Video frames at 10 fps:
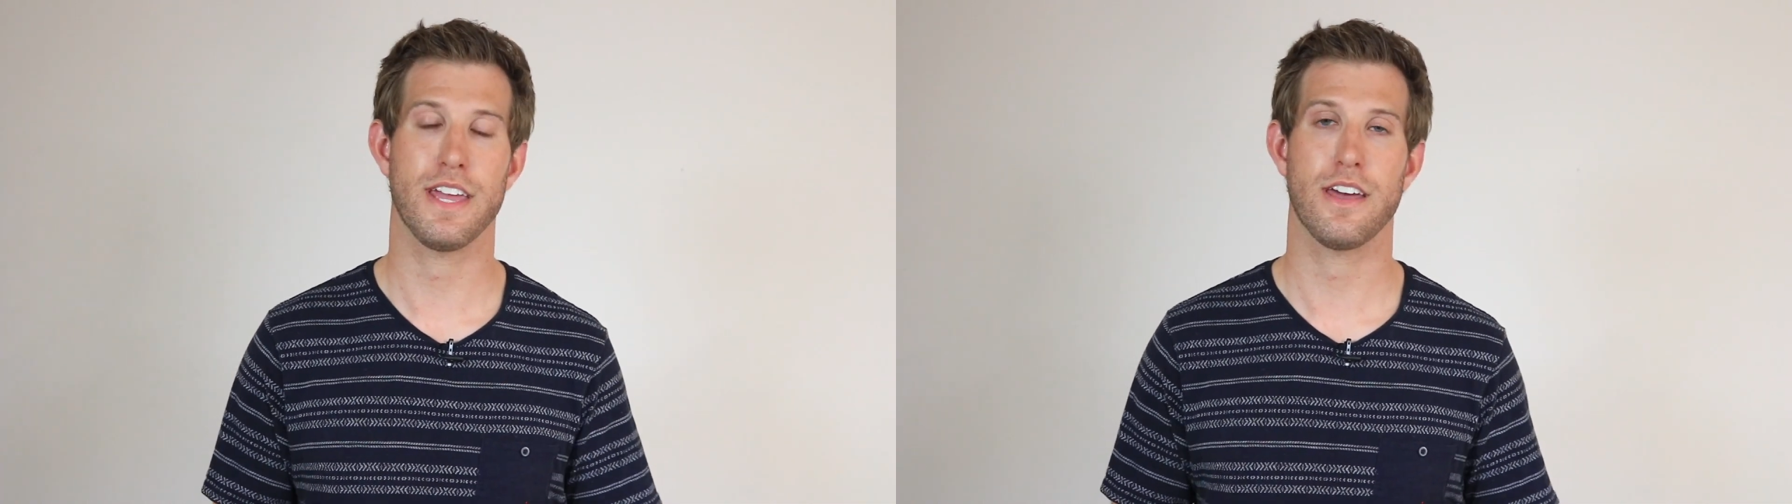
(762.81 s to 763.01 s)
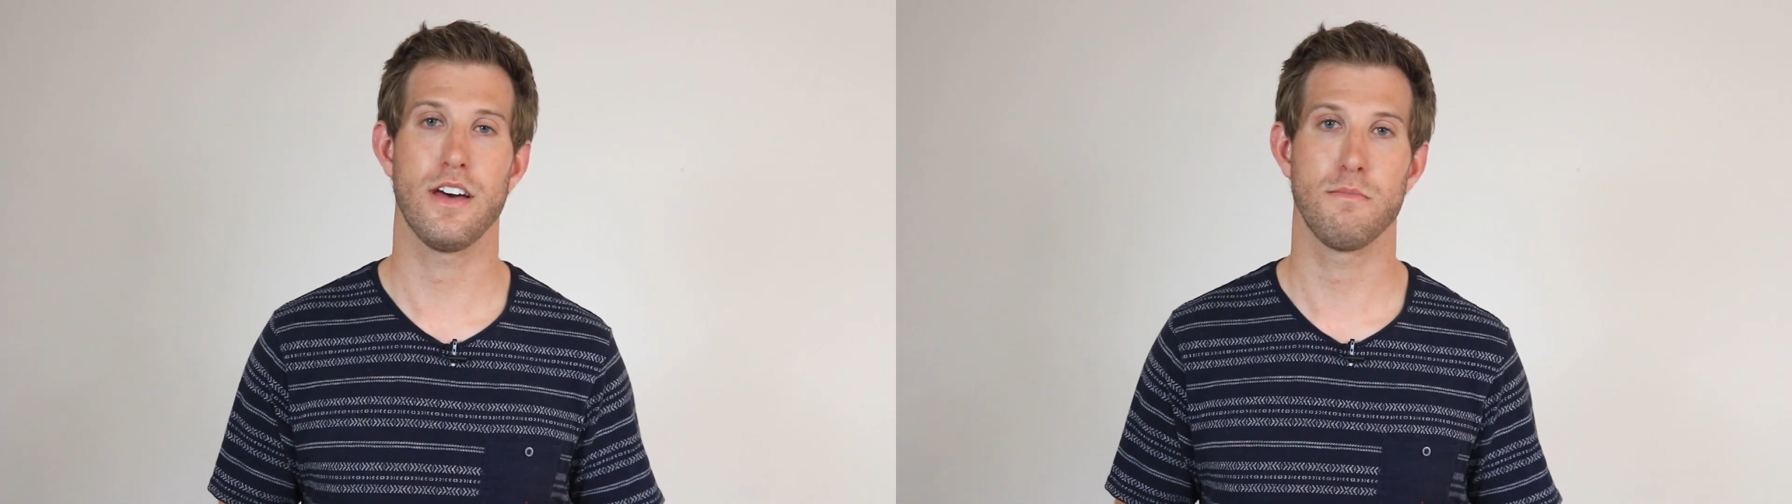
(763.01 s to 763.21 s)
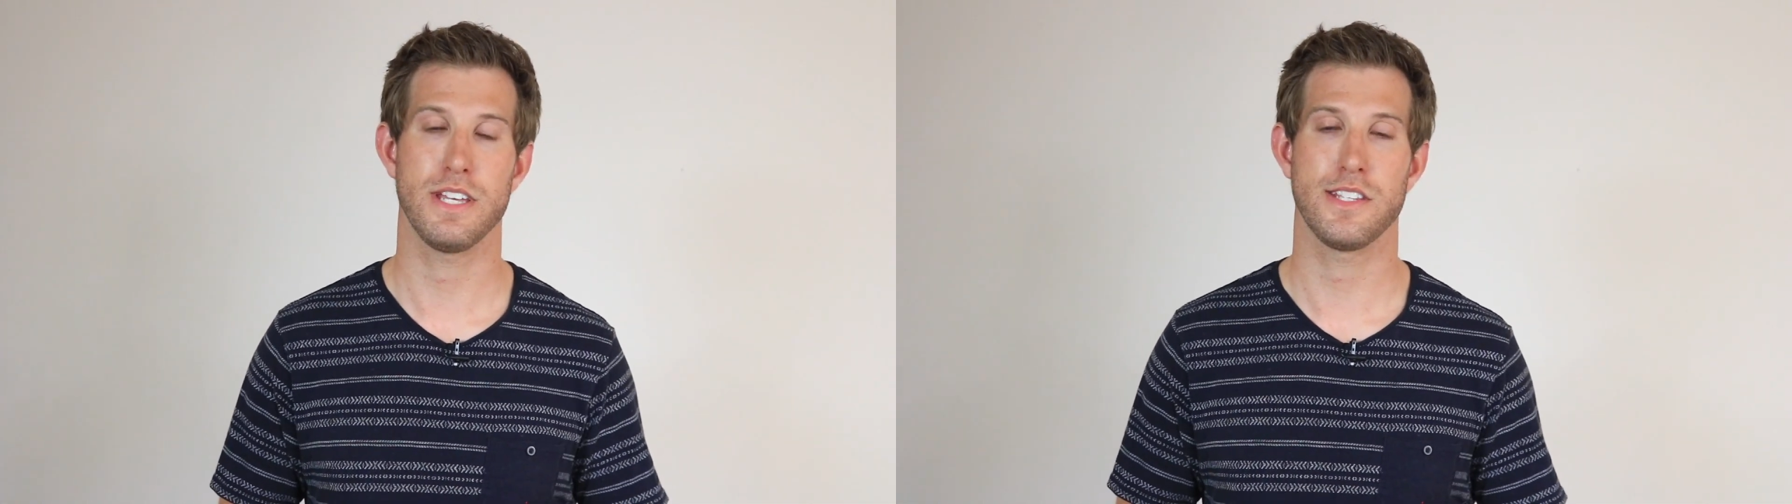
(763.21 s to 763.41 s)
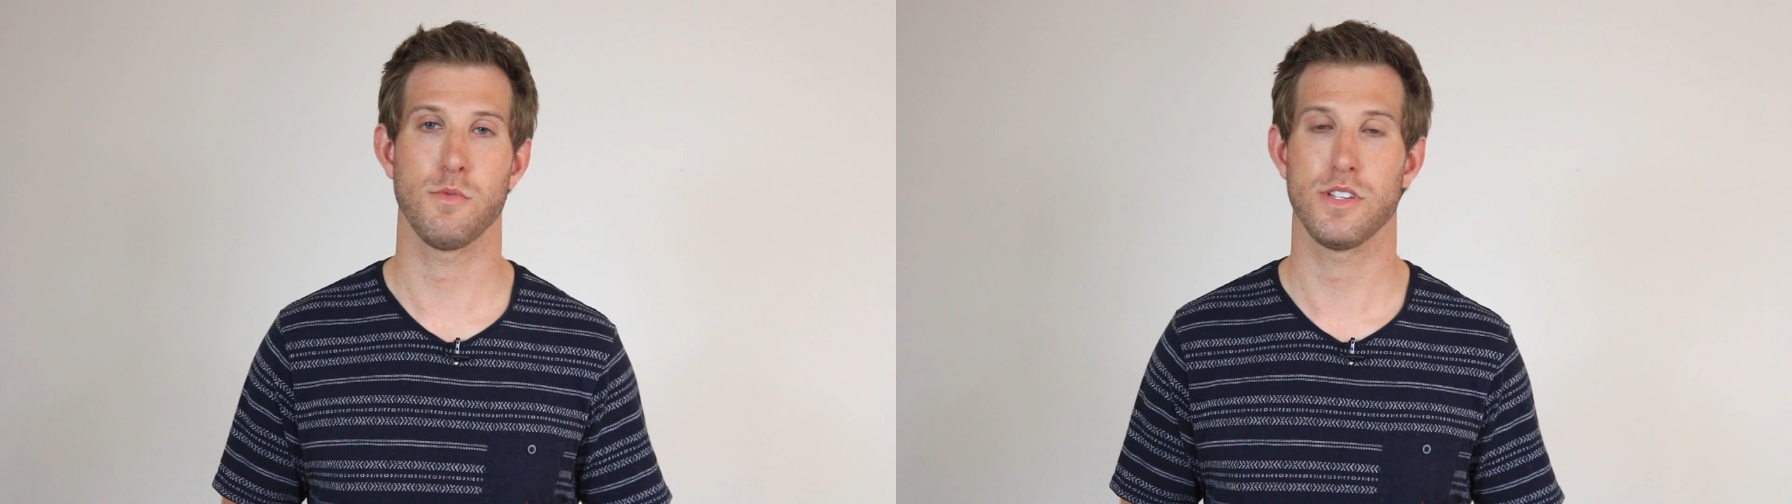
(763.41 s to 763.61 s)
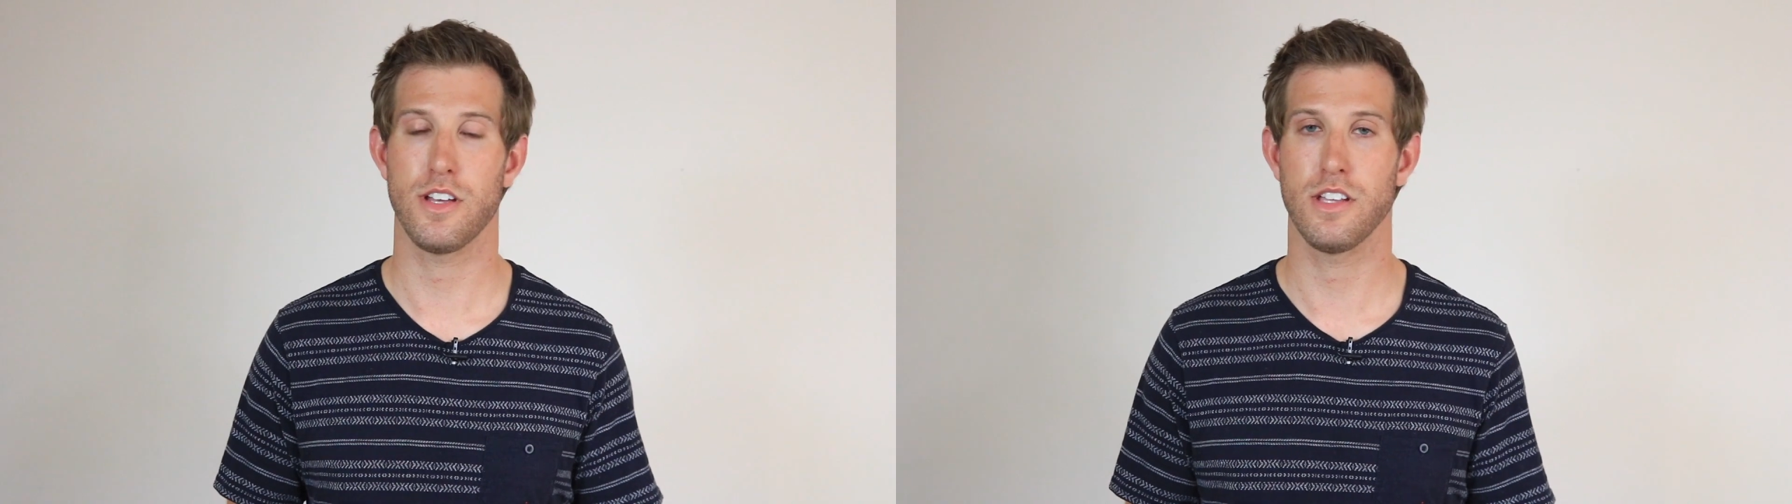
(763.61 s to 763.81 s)
that comes as a
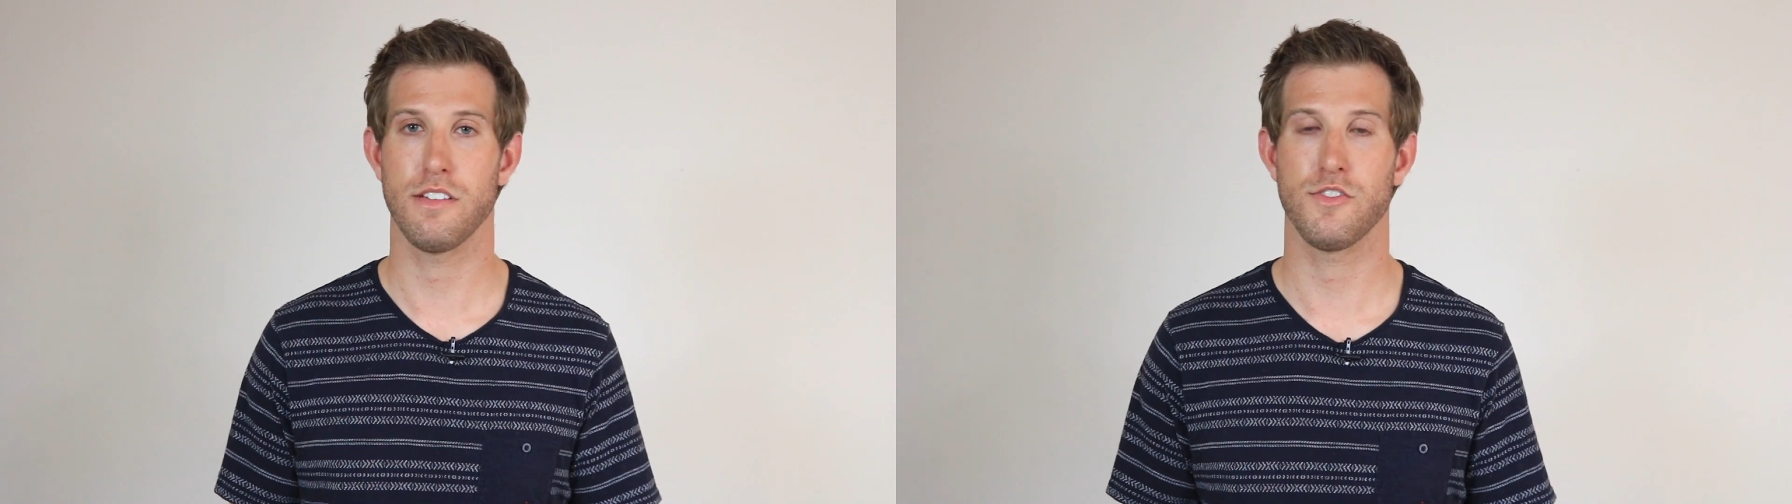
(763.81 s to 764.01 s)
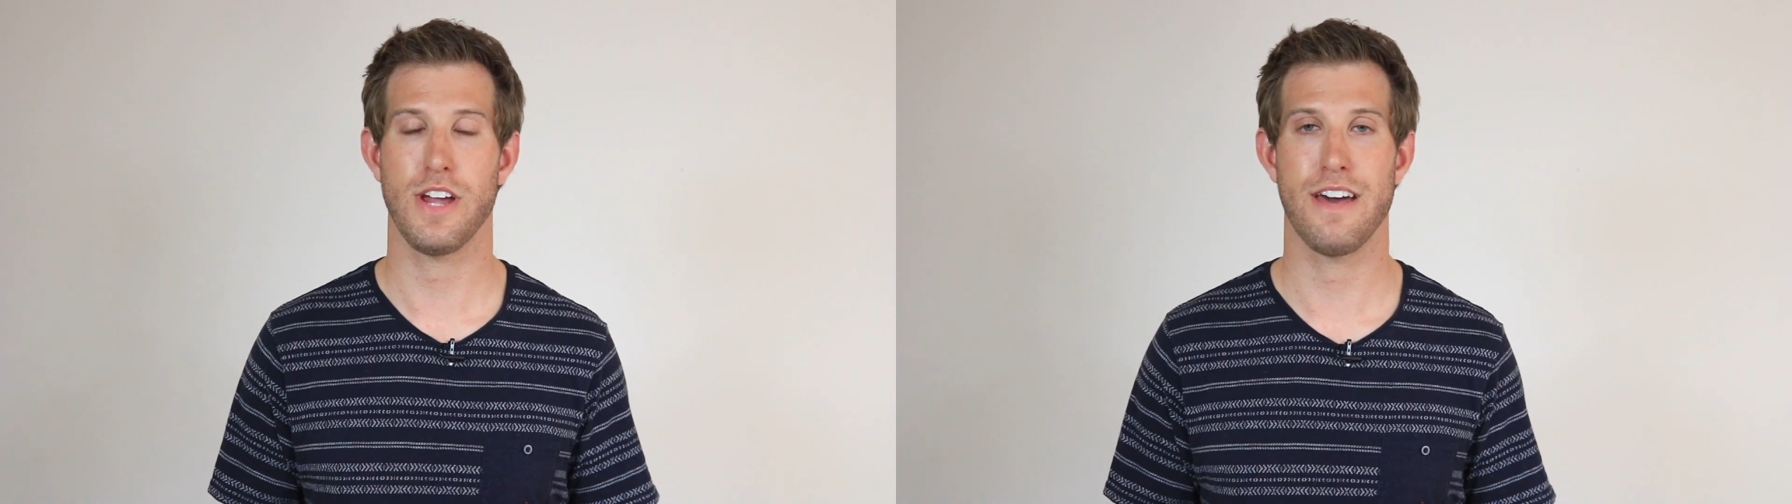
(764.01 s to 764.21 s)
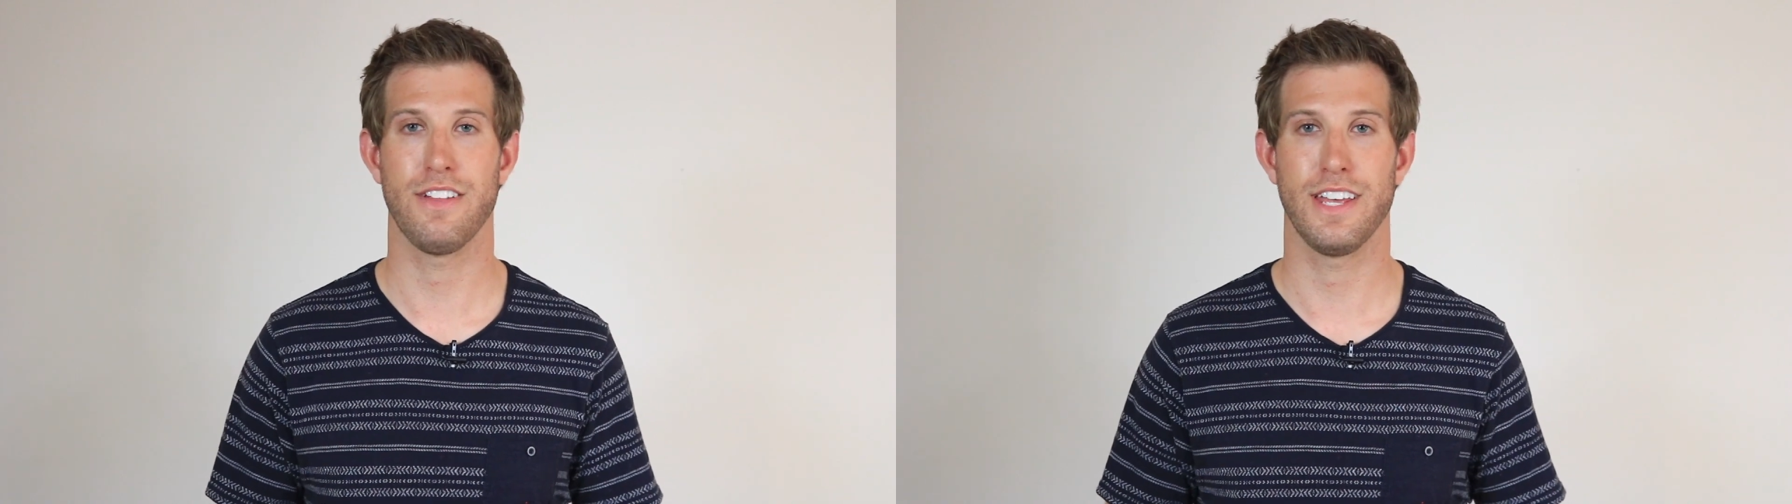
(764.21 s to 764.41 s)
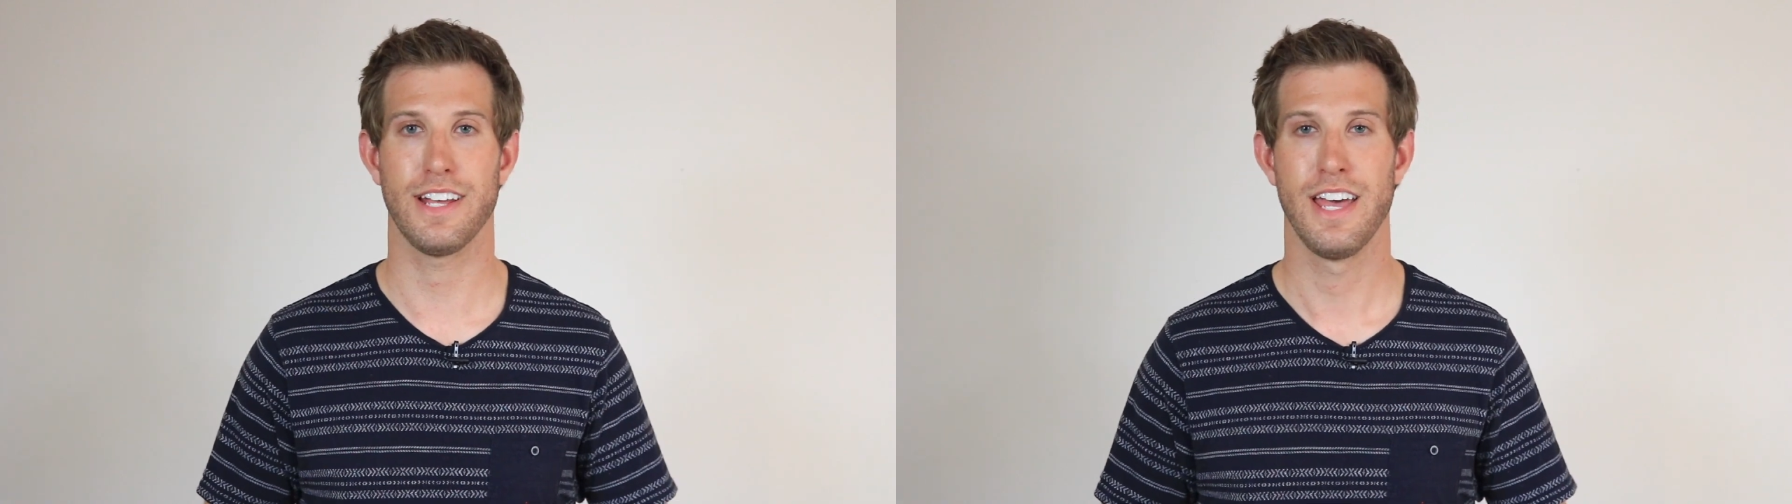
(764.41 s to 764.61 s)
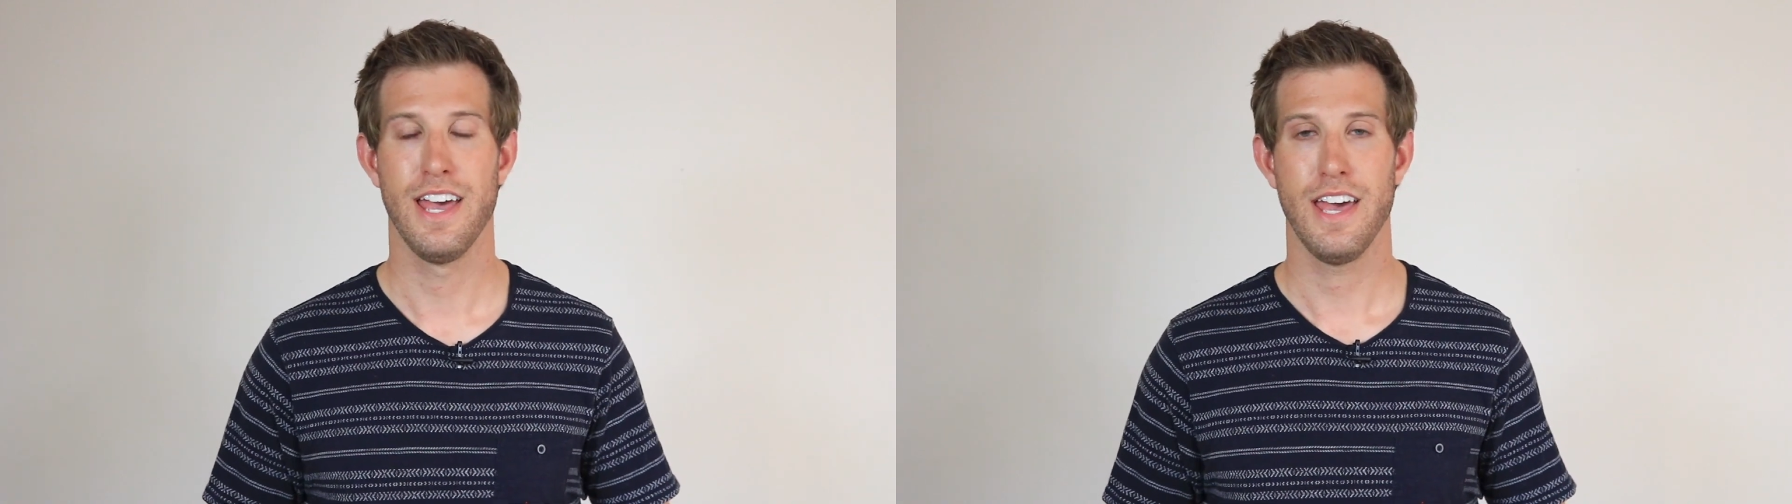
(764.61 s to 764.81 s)
result of traveling,